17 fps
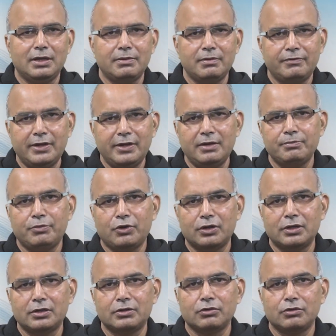they have a very
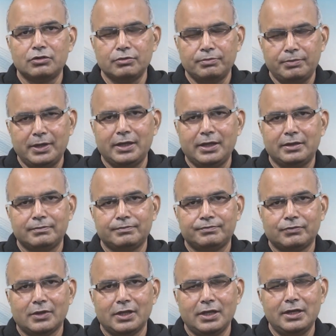important role to play
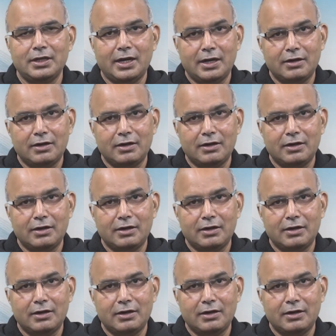in